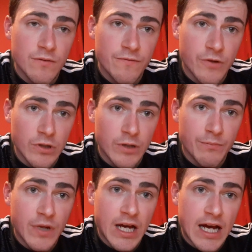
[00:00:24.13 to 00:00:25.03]

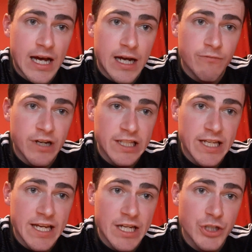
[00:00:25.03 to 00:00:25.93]
Fulham are
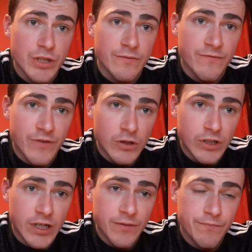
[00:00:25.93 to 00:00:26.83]
relegation
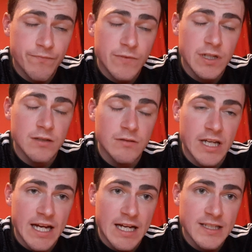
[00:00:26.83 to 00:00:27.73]
fodder.
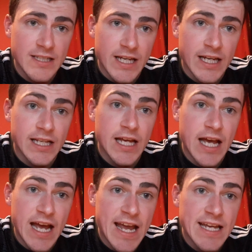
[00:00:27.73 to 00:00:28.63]
They are sitting
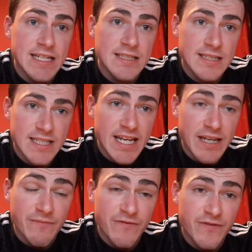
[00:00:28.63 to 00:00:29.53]

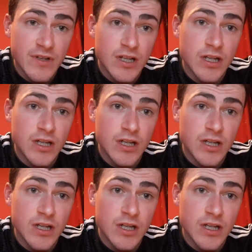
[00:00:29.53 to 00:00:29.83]
18th.